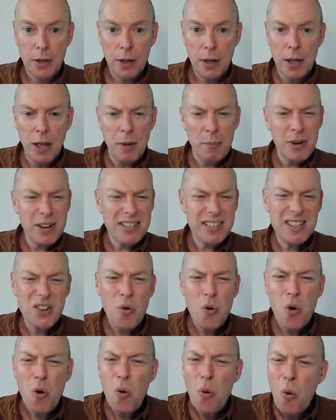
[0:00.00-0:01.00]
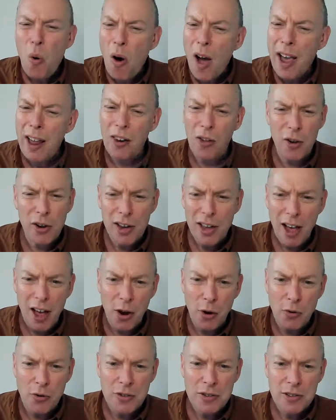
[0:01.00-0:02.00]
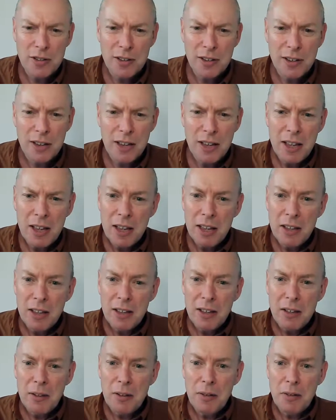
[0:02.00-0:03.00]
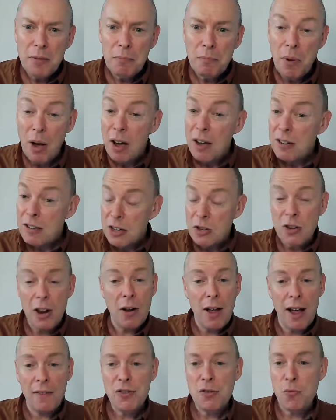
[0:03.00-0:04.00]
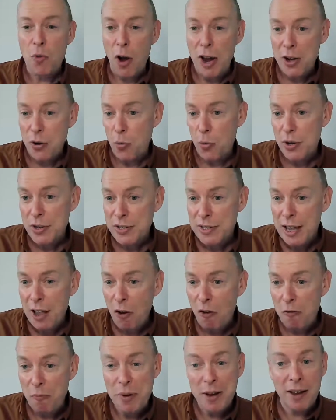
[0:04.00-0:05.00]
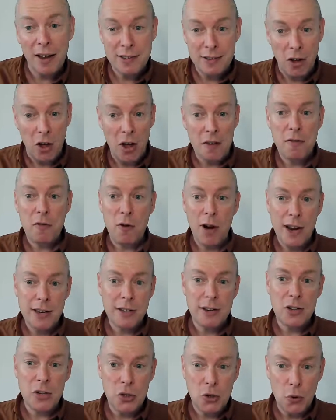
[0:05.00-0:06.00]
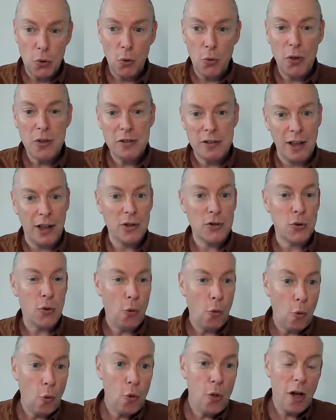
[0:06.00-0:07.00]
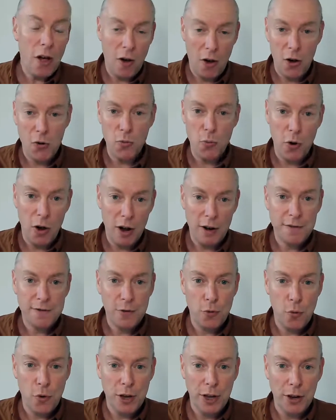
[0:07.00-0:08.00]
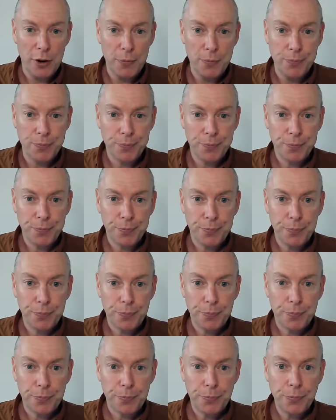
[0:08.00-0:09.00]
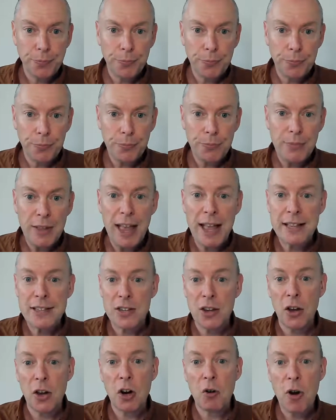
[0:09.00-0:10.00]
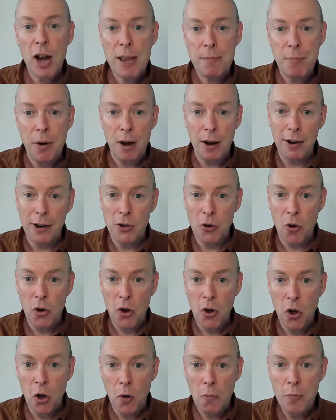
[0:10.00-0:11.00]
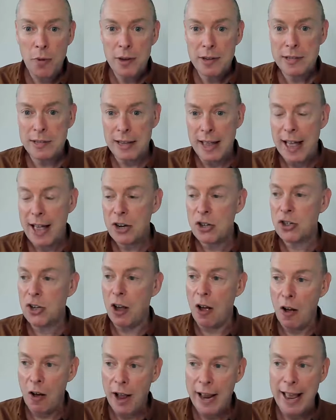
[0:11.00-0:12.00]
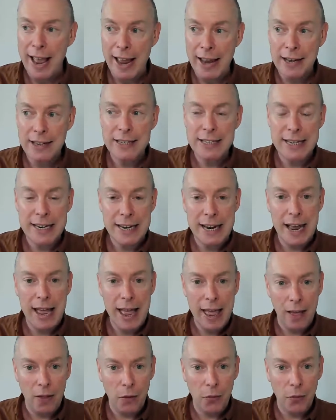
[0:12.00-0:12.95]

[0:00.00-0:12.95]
But it's still quite a lot of code, but you don't have to write it all yourself because I've created a tool that does all the hard work for you. It's at craigbuckler.com/INTL,